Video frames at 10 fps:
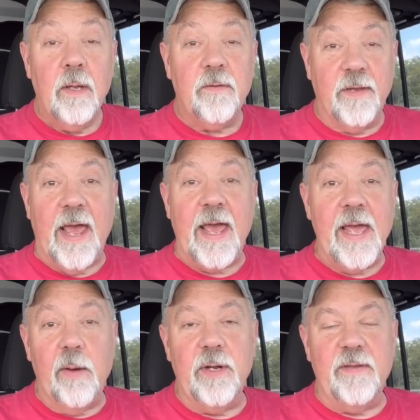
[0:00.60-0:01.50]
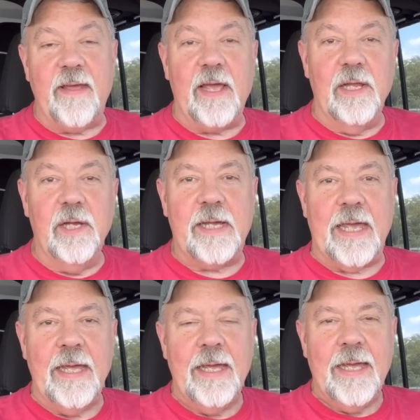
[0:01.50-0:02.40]
Today, I want to take a look
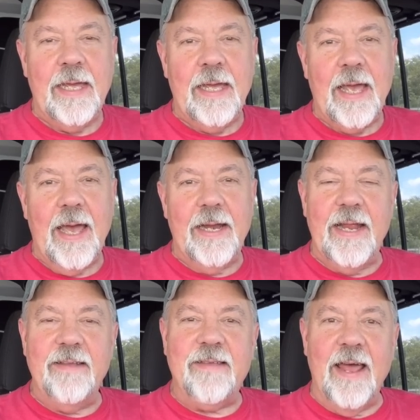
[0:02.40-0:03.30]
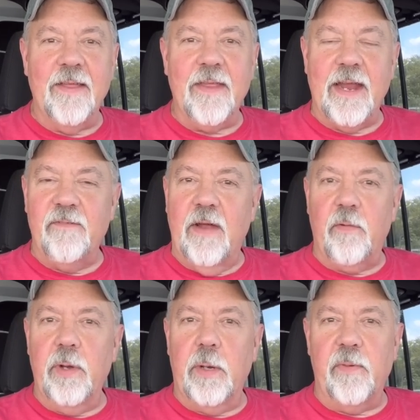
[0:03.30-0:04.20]
at an antenna that I've never
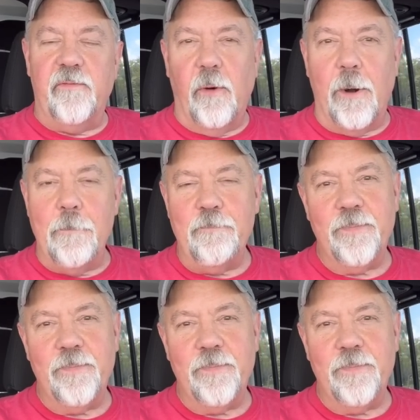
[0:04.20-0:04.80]
built before.